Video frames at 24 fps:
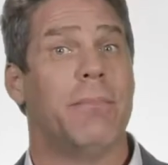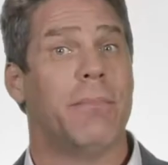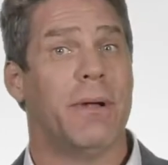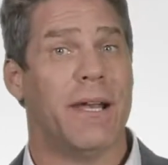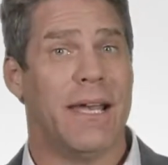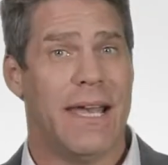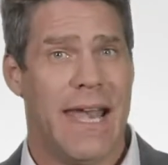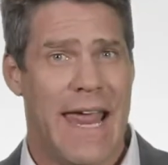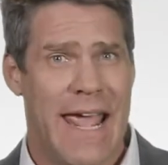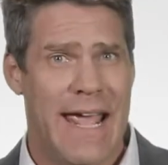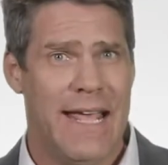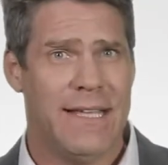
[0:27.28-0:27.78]

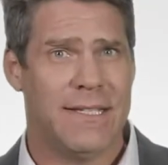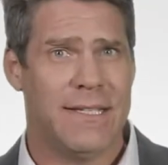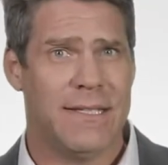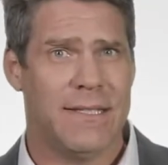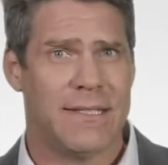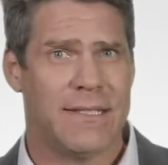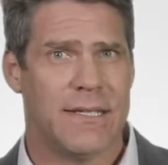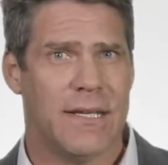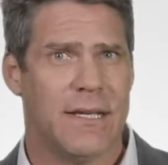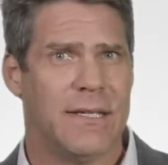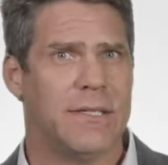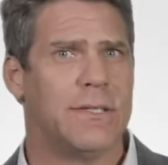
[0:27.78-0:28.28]
but at
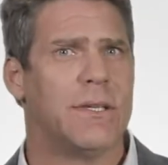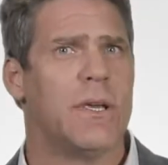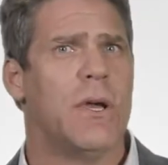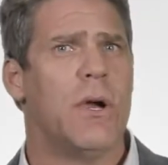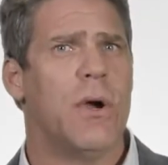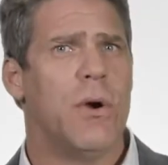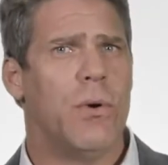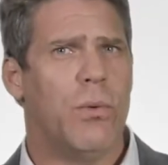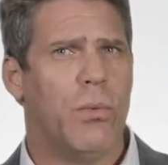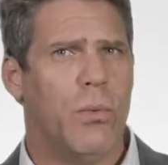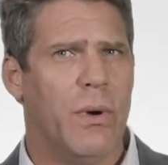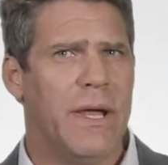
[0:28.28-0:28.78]
Heidt & Sons,
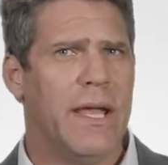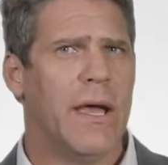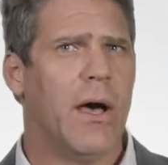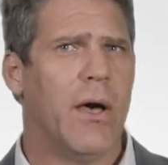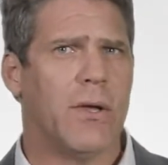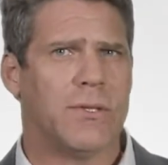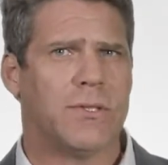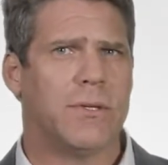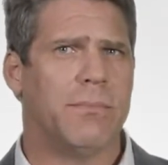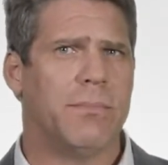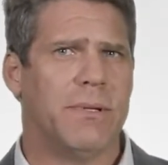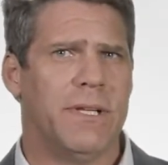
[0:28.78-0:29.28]
we
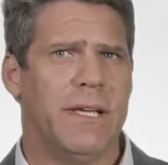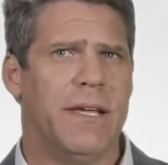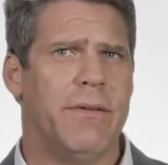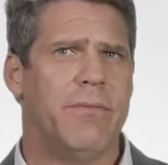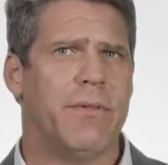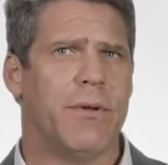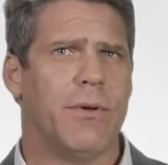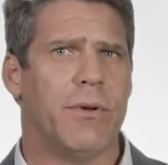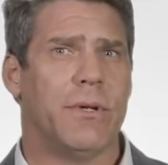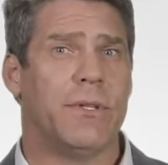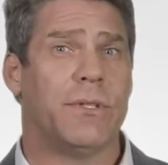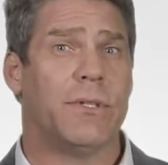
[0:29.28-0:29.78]
also
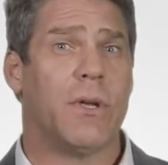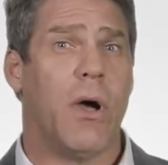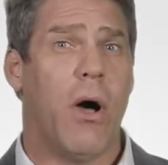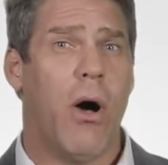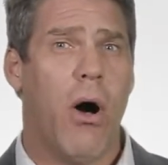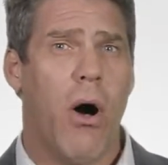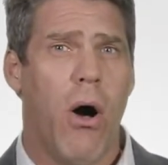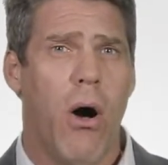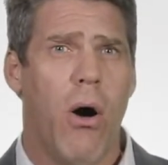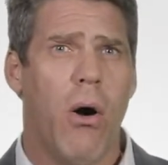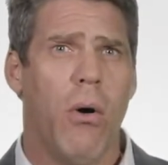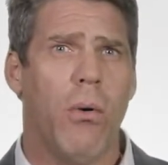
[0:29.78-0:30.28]
believe there is
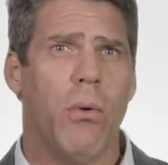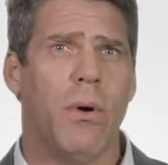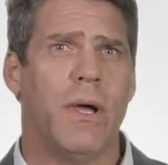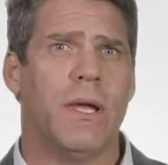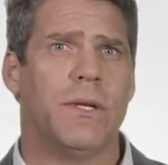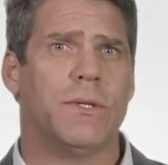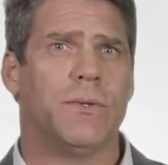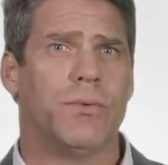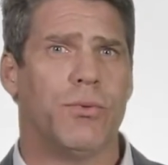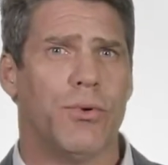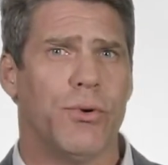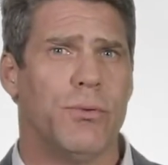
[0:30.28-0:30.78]

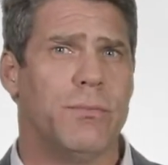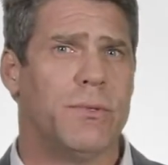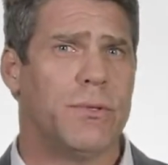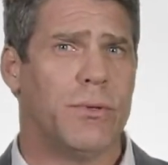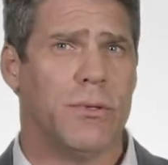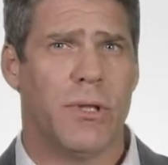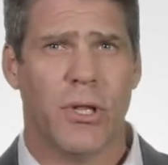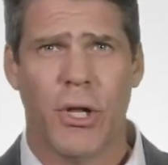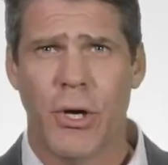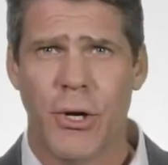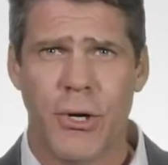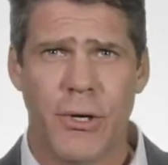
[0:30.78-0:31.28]
always room
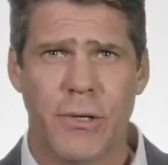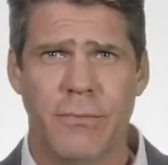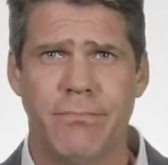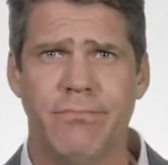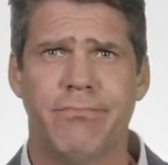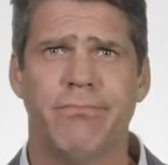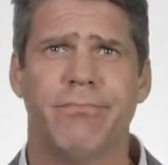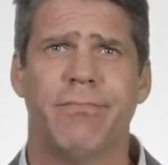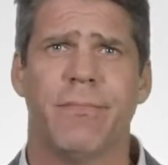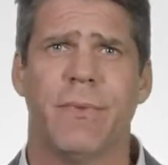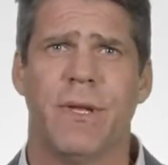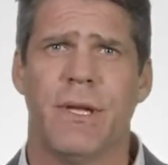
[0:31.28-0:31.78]
to
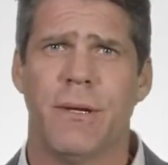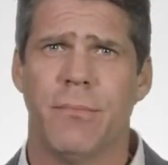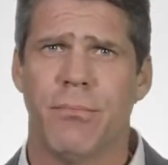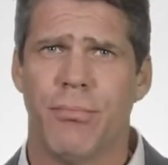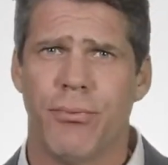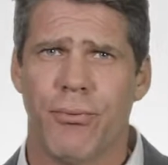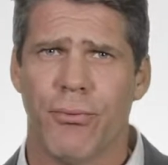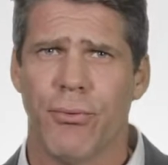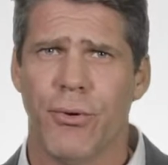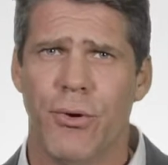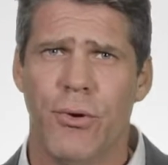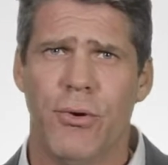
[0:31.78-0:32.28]
learn,
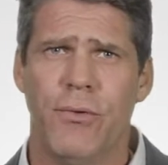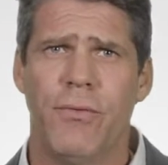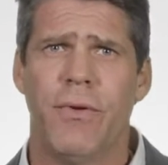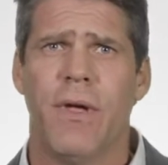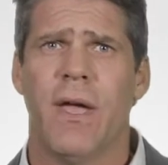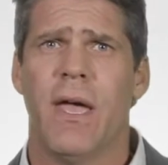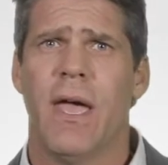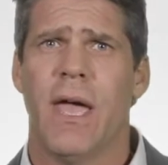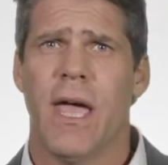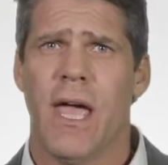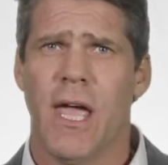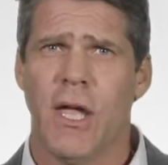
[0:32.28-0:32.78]
improve,
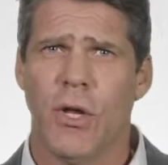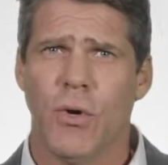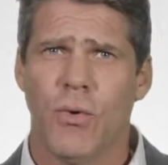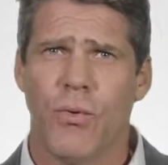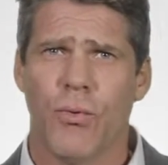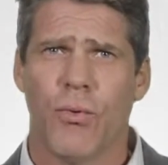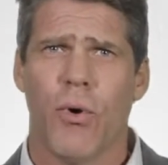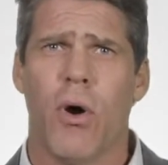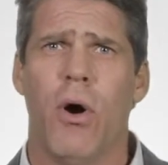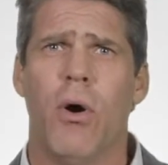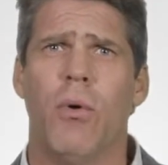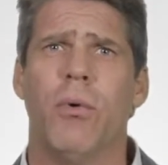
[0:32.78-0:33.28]
and
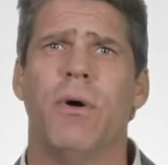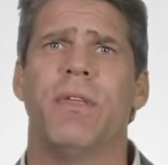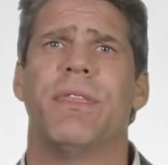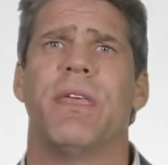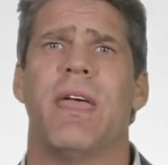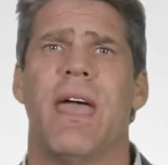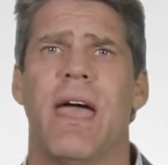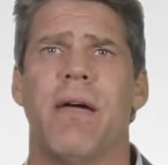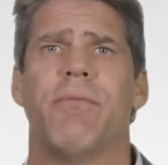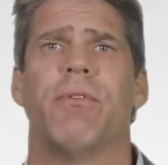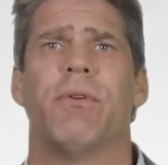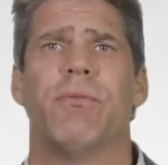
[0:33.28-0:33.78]
grow
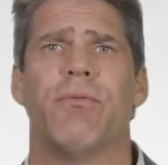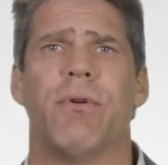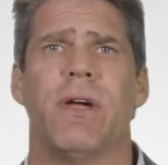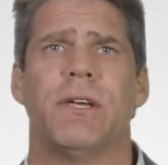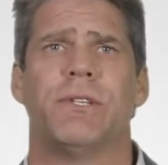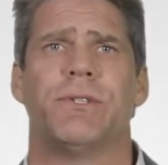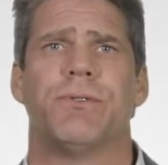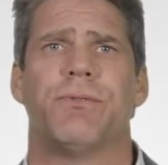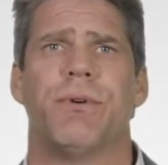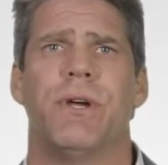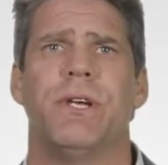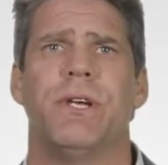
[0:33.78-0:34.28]
with every
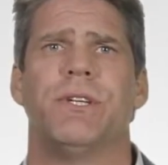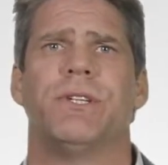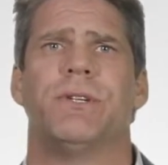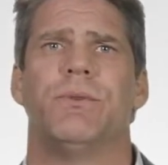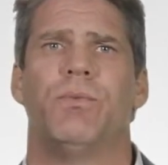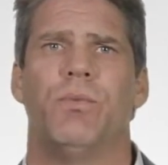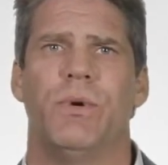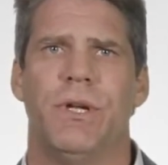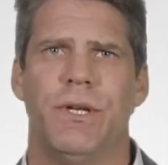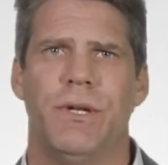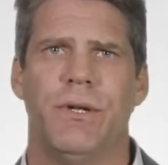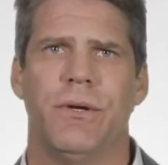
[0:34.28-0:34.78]

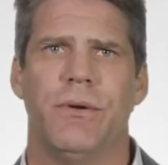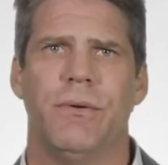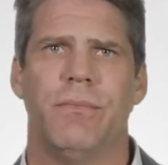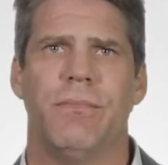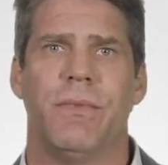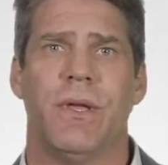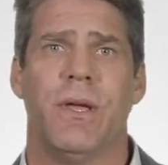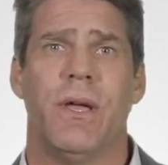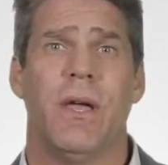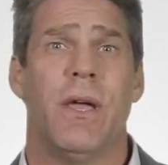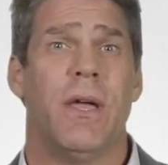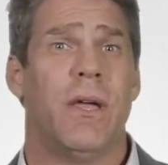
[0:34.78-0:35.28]
restoration we do.
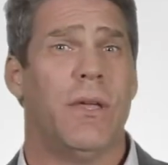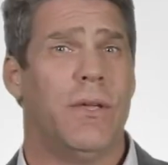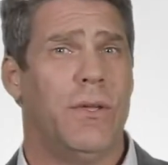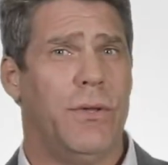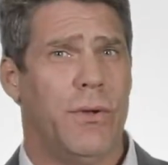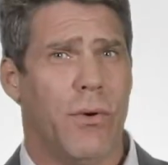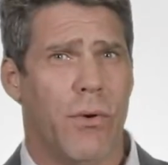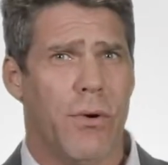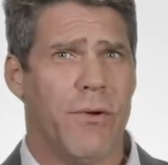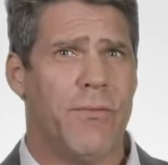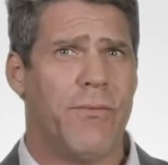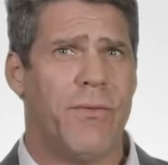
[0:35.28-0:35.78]

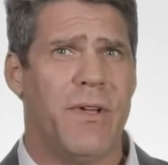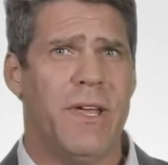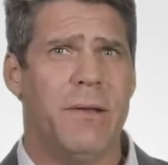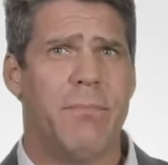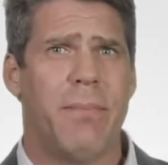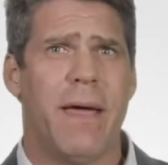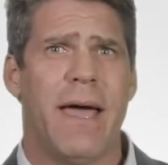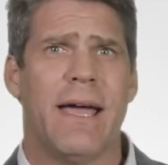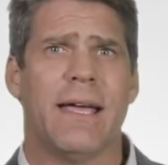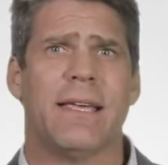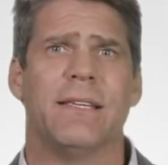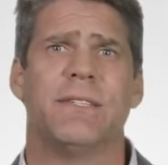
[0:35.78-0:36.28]
Your
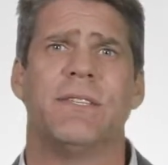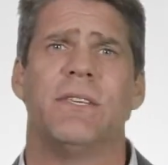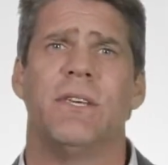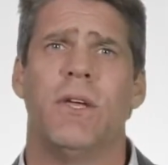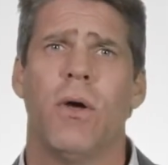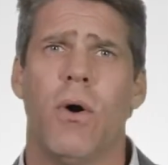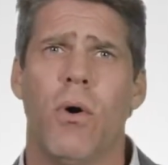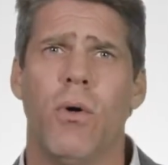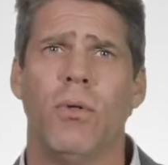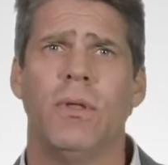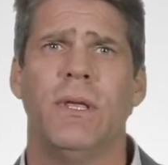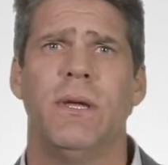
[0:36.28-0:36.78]
feedback is the
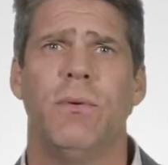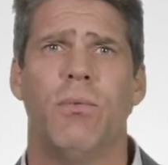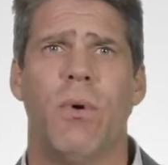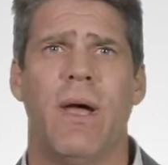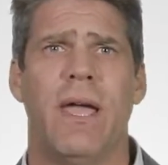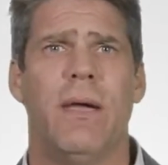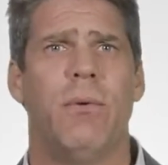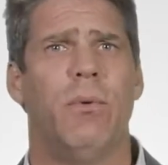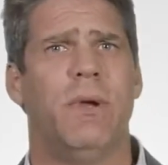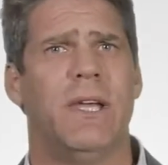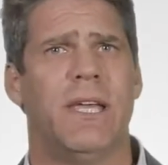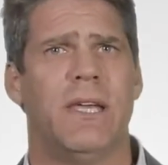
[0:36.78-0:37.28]
only
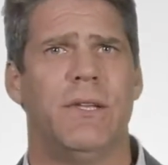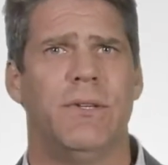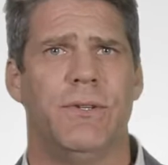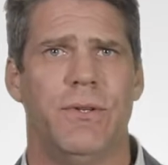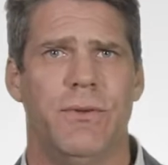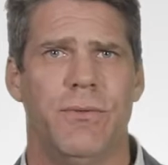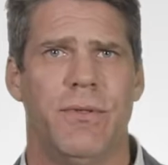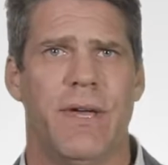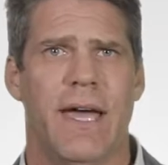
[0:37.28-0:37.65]
way we can do